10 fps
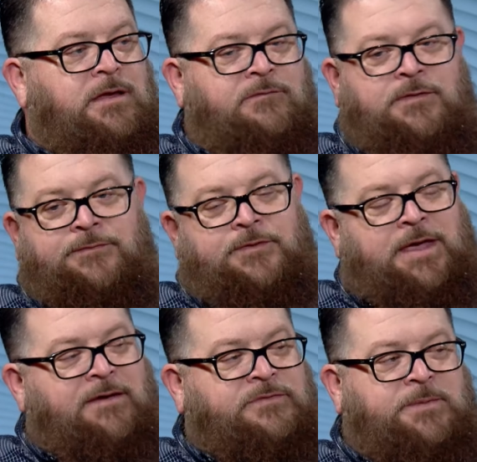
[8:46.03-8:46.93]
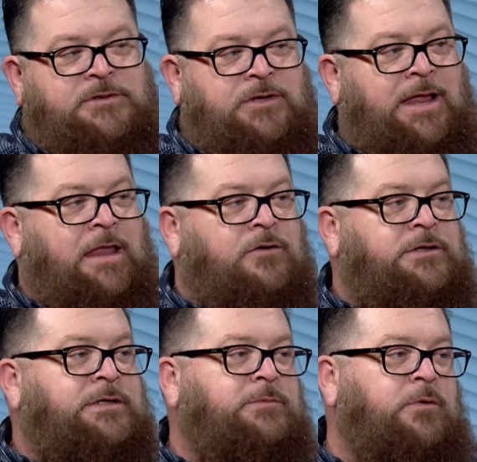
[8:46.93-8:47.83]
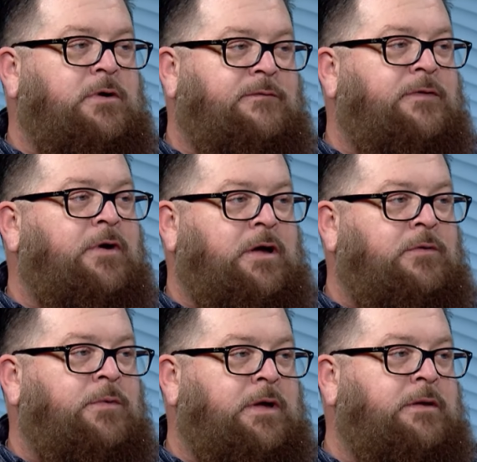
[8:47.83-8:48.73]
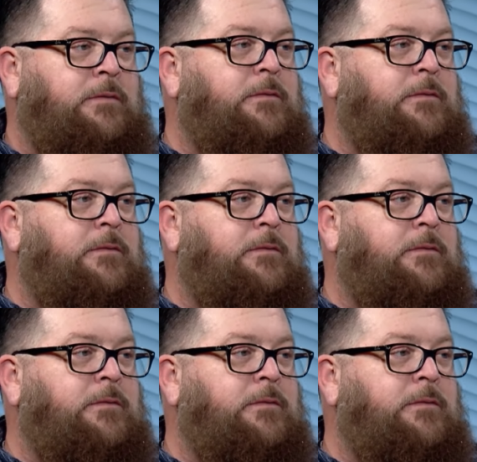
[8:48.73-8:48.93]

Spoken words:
Even if they have special allergies, we're going to figure out a way.